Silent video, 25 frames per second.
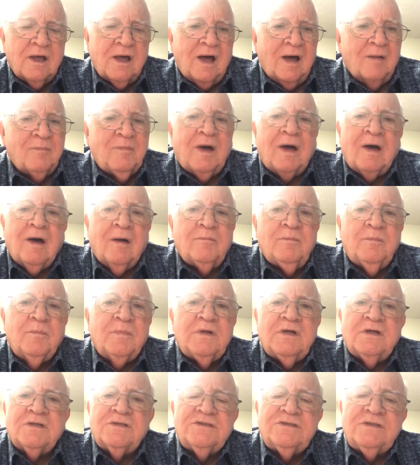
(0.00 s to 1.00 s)
I'm,
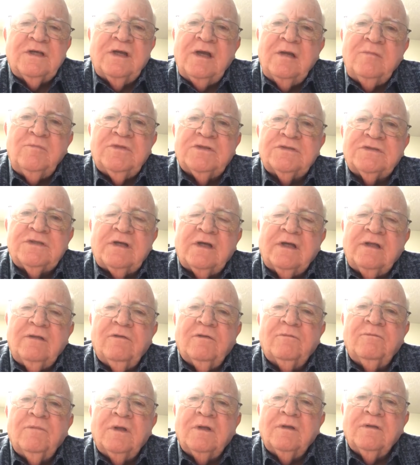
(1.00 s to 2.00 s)
I'm ashamed to say
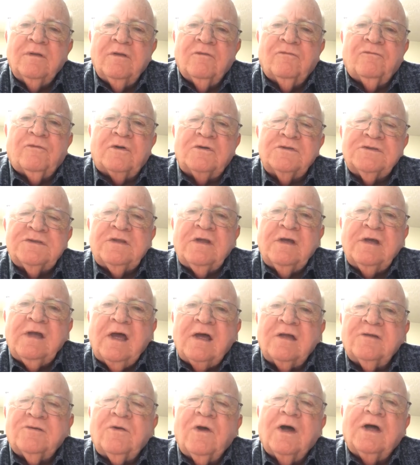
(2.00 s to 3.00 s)
that the first
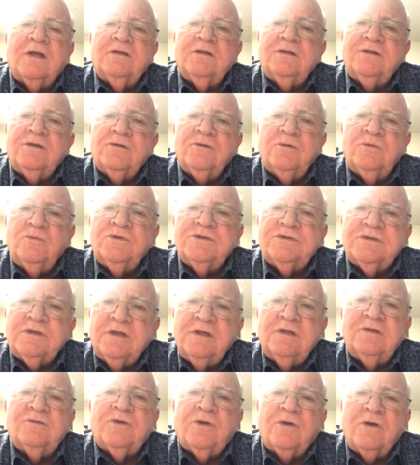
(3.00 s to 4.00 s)
thing I tried to do was
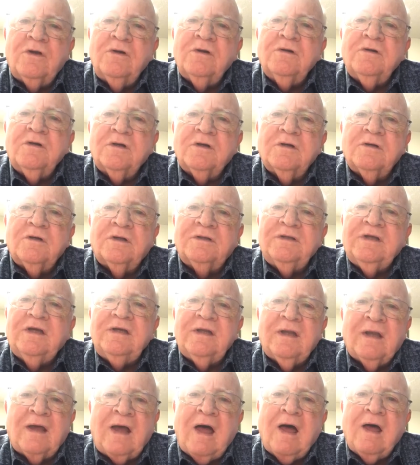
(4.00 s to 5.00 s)
get drunk and
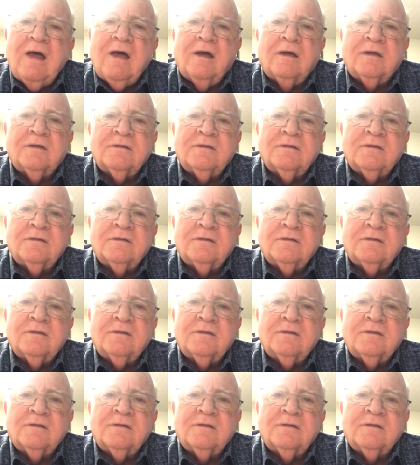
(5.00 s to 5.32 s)
get high.